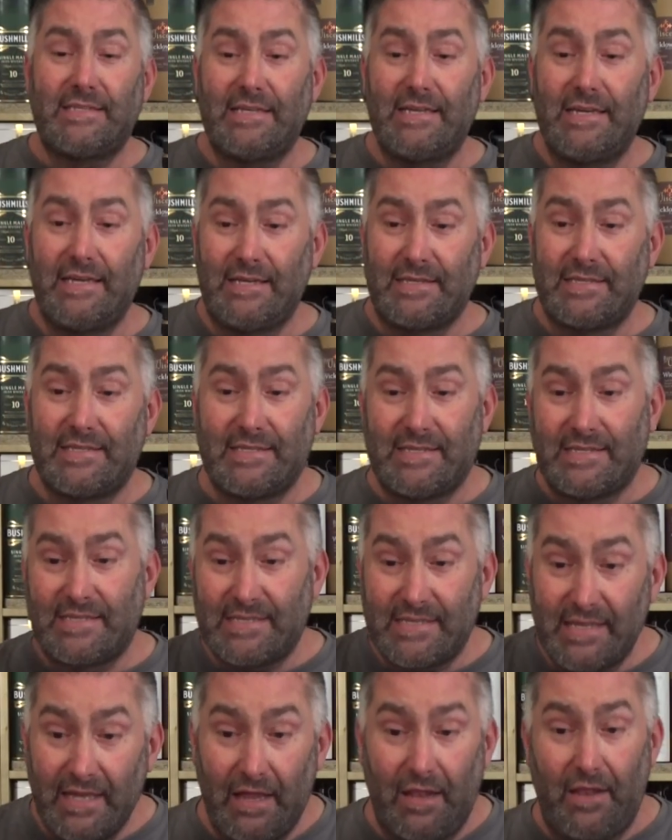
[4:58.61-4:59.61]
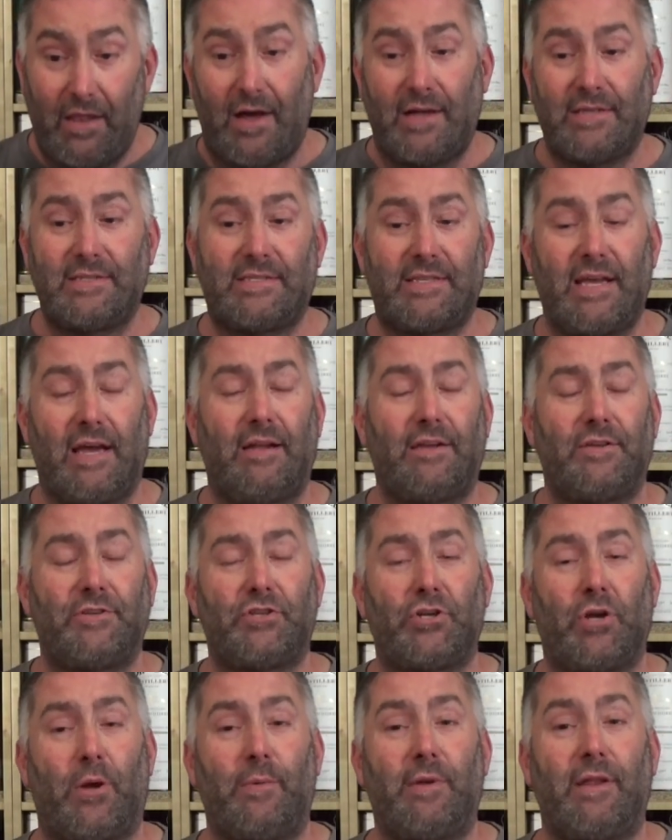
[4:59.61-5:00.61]
is still on sale in
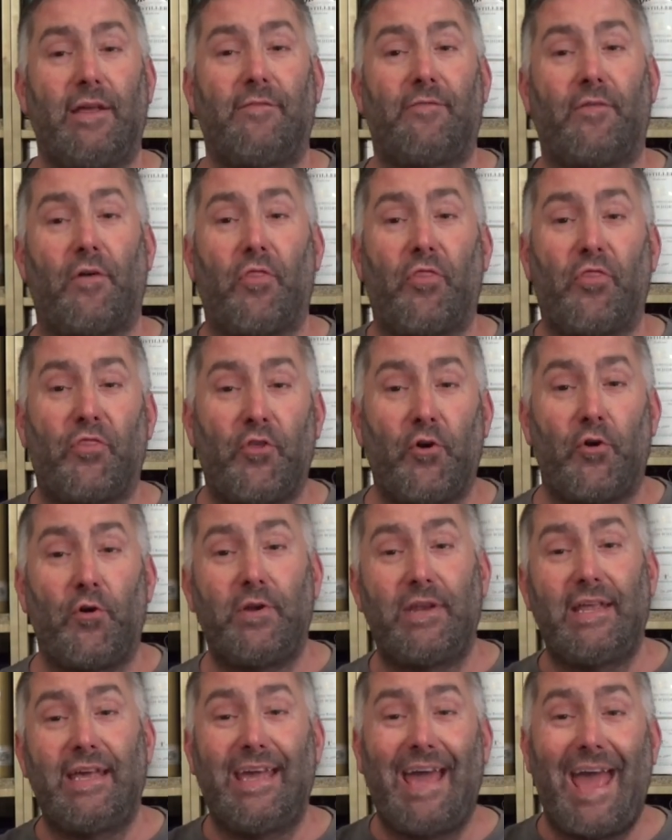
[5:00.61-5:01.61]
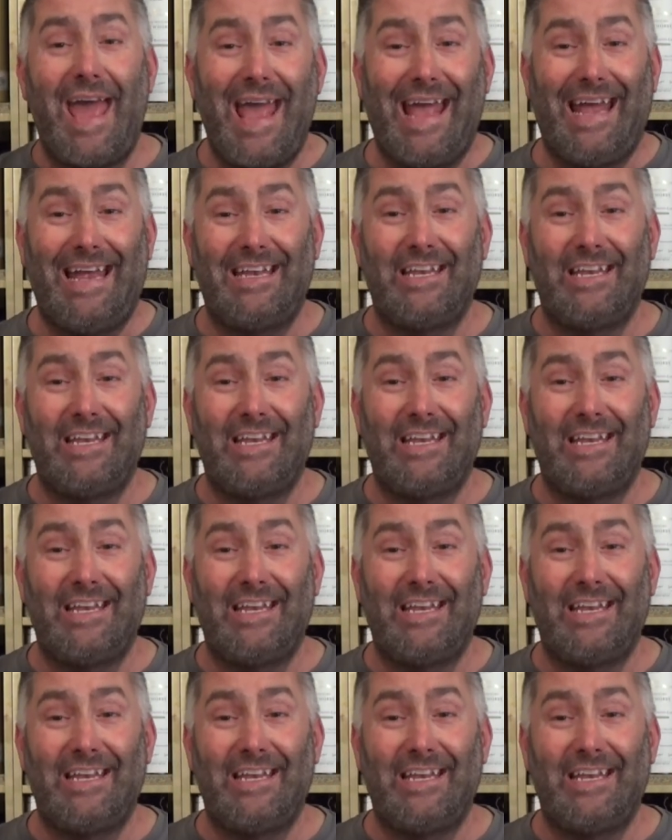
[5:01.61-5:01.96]
Germany for 38